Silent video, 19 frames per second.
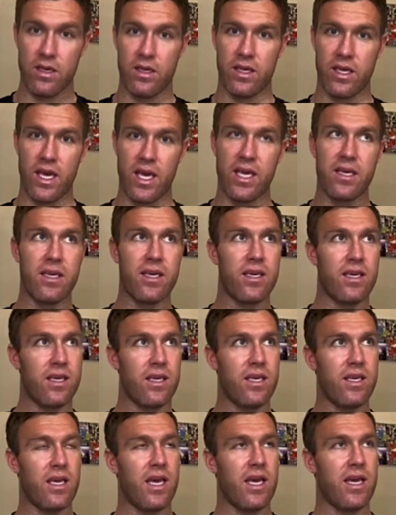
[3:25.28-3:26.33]
Yeah,
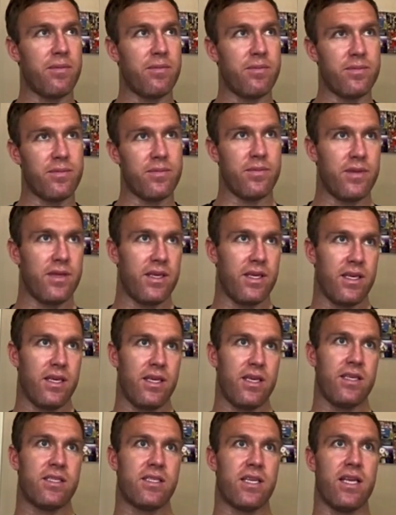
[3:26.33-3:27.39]

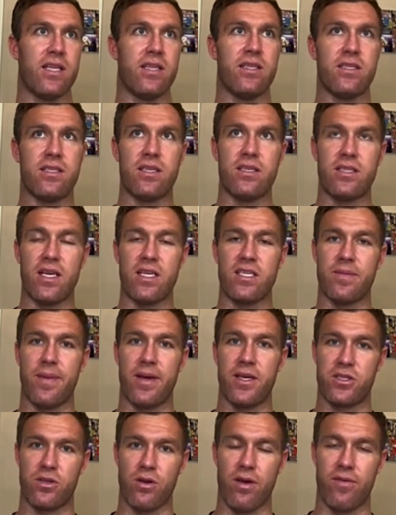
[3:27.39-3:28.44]
he sends a
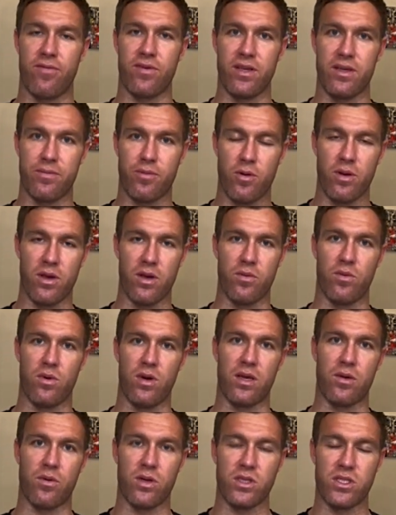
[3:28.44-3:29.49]
message out
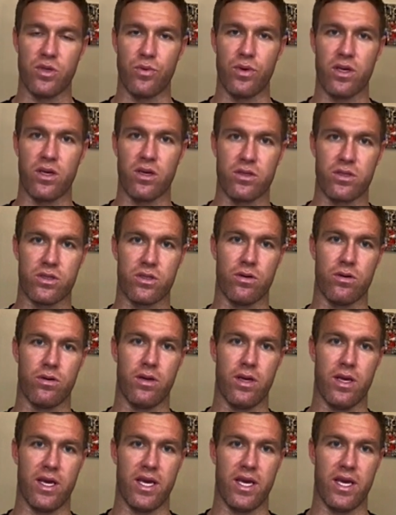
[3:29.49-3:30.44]
probably once a week or so.